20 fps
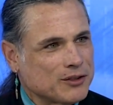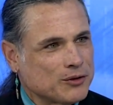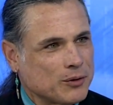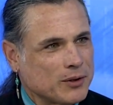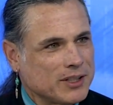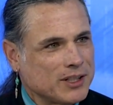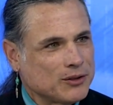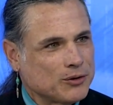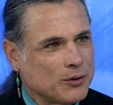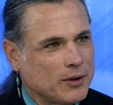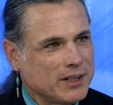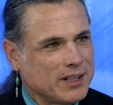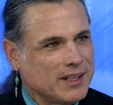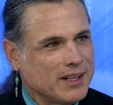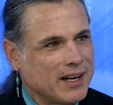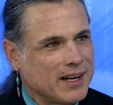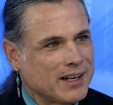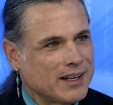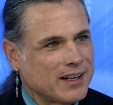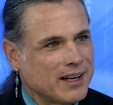2020,
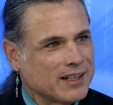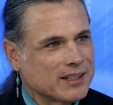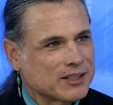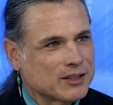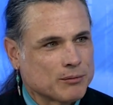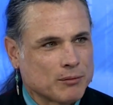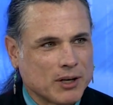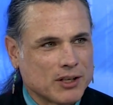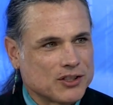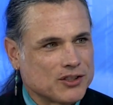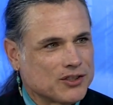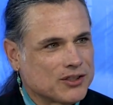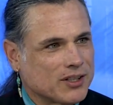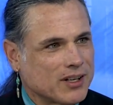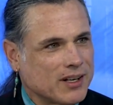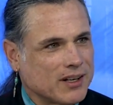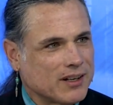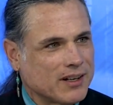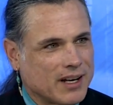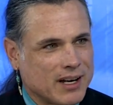I smudge
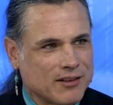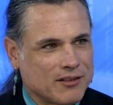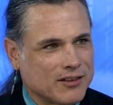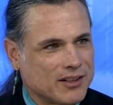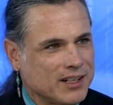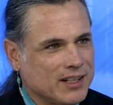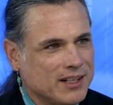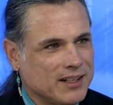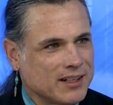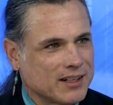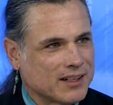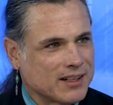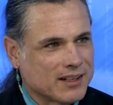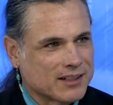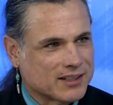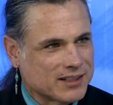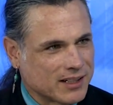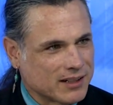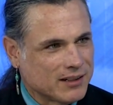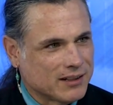every
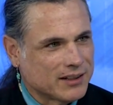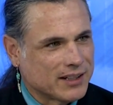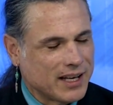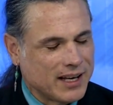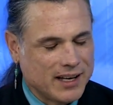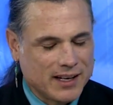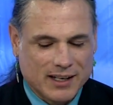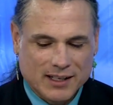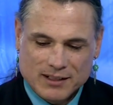single day,